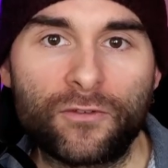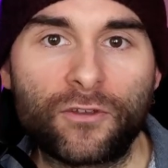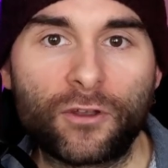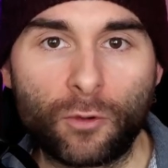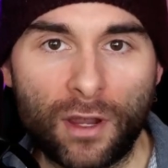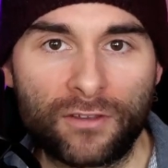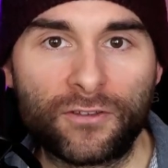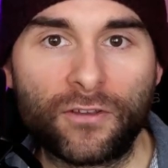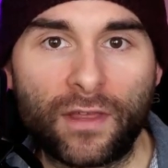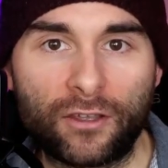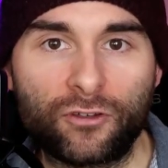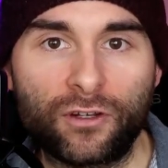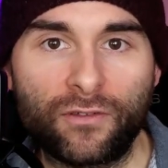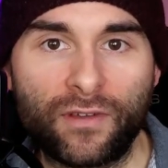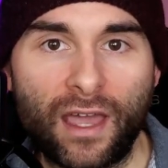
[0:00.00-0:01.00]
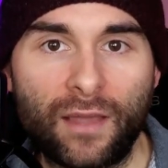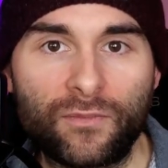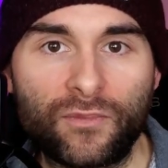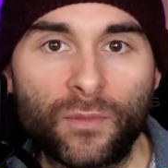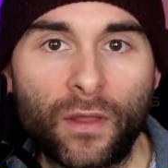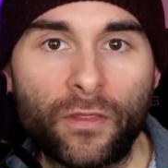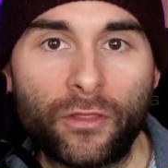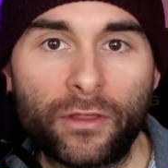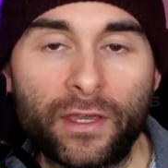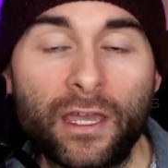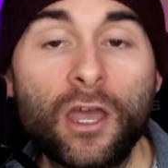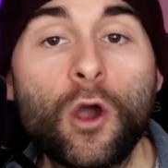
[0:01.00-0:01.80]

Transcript: a great selection of games monthly,